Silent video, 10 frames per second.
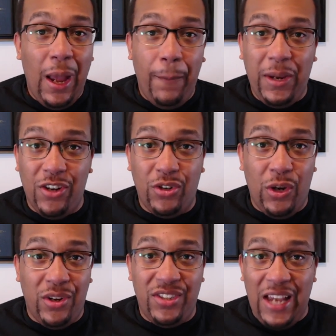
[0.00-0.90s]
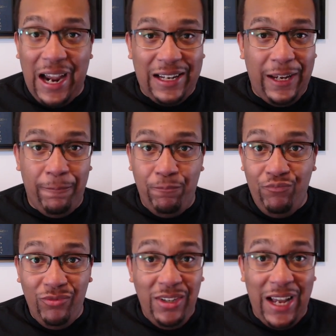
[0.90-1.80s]
because you know exactly
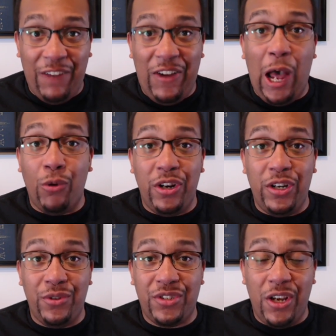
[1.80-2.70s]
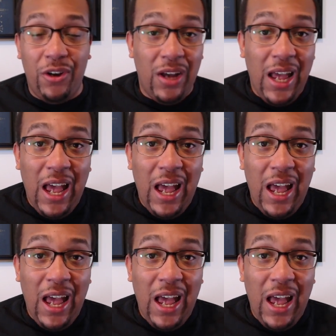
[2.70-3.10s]
kind of how to do so.